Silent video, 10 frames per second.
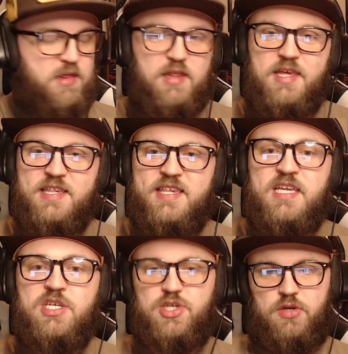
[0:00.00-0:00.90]

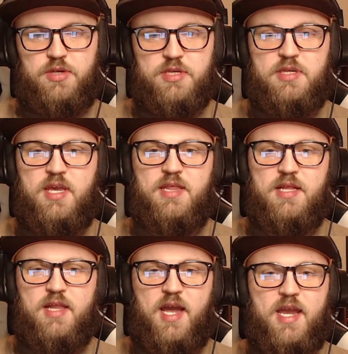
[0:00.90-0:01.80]
Essentials in the
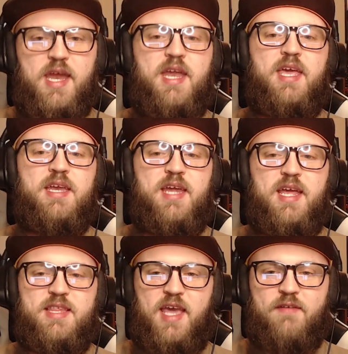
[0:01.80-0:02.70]
line, and it
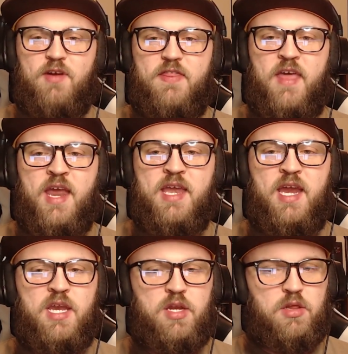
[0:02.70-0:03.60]
contains everything
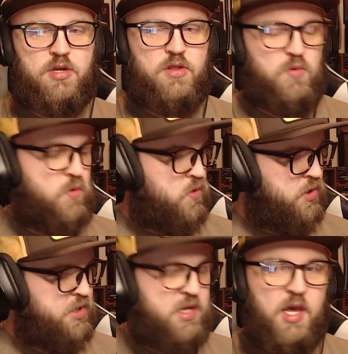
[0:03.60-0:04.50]
needed to learn the
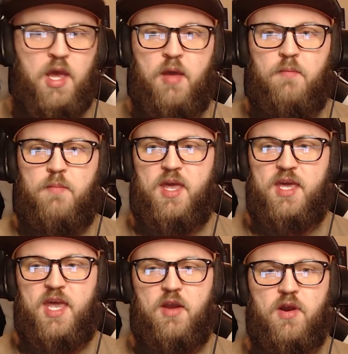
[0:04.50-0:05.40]
rules, make a
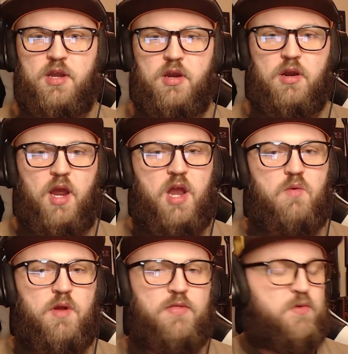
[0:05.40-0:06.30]
character,
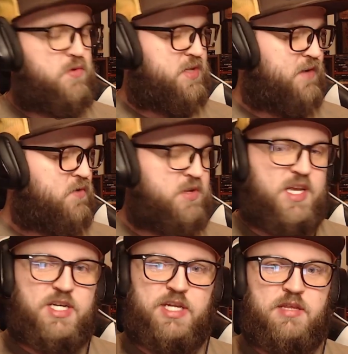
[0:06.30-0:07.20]
and run through several
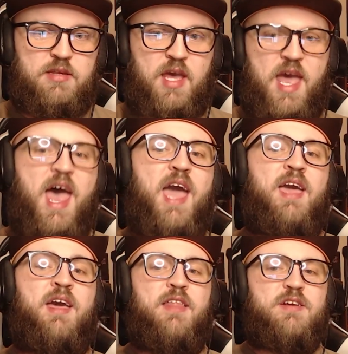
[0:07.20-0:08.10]
sessions. Heck,
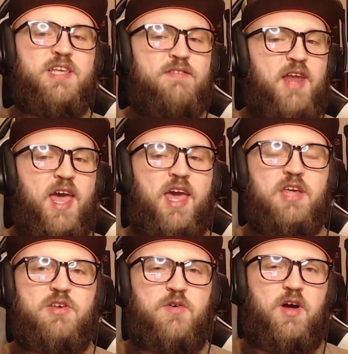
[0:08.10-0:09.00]
there's even a
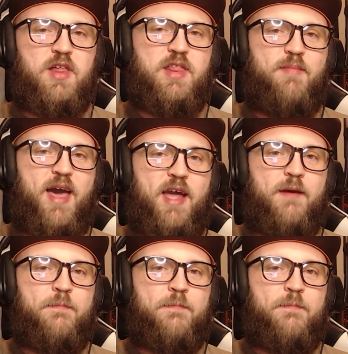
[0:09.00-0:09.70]
hex crawl in the back.